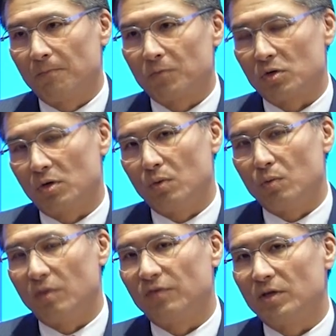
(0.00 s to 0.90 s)
So
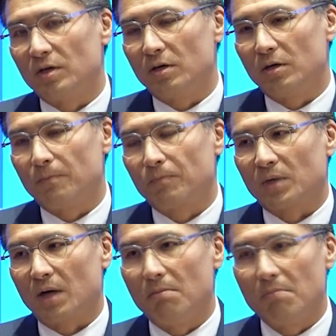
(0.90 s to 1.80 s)
with the
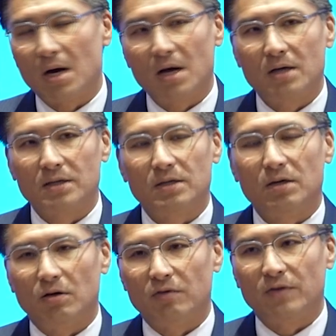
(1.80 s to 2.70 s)
amount
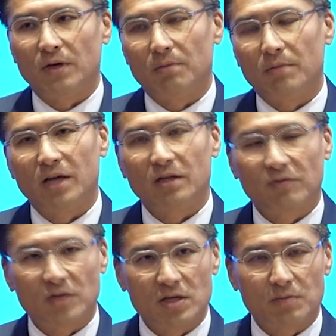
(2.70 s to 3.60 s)
of
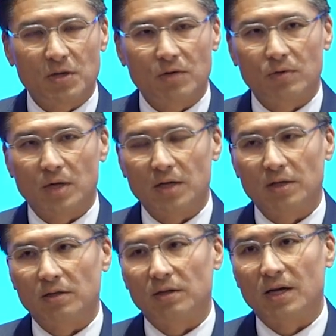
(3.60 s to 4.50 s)
NFTs being created
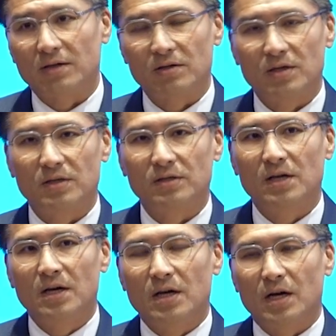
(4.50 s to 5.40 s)
in the last years,
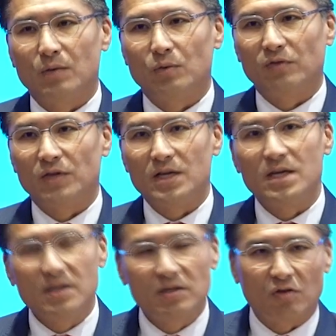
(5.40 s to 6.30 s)
and with the
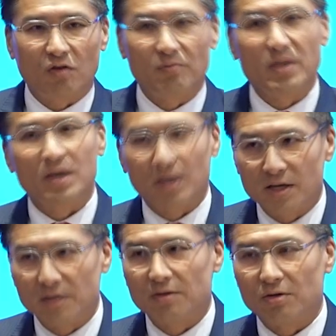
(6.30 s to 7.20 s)
ease of making
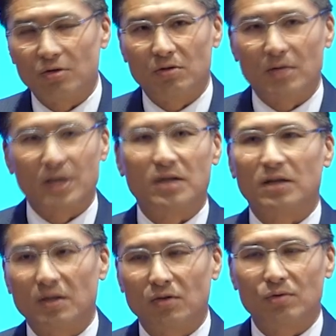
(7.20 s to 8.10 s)
it, my kid
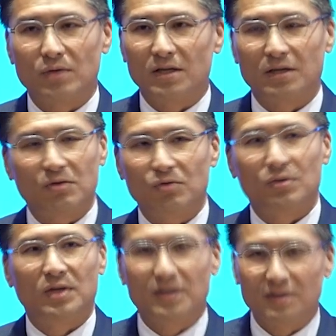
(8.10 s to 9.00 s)
can do it in 2
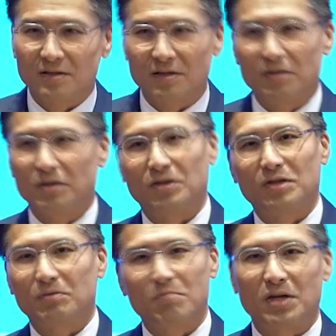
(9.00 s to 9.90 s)
days in
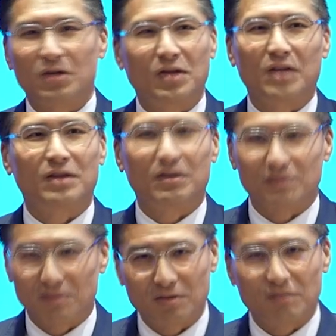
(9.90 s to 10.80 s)
making
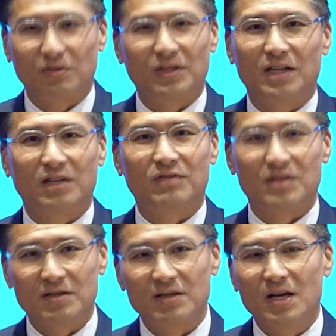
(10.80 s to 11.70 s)
10,000 different NFTs.